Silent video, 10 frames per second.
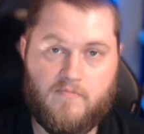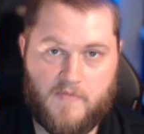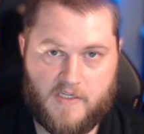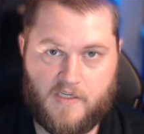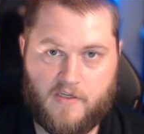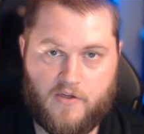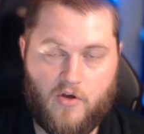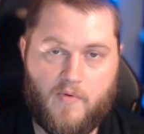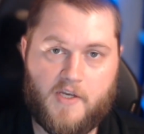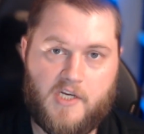This is in
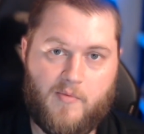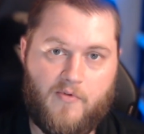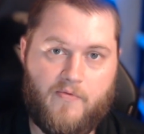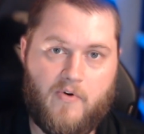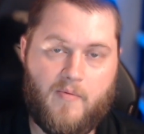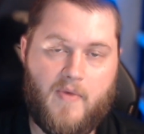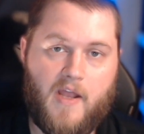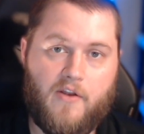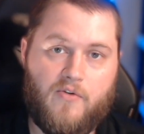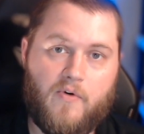no way, shape, or form
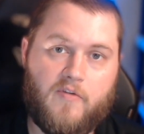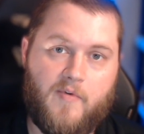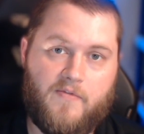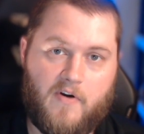an endorsement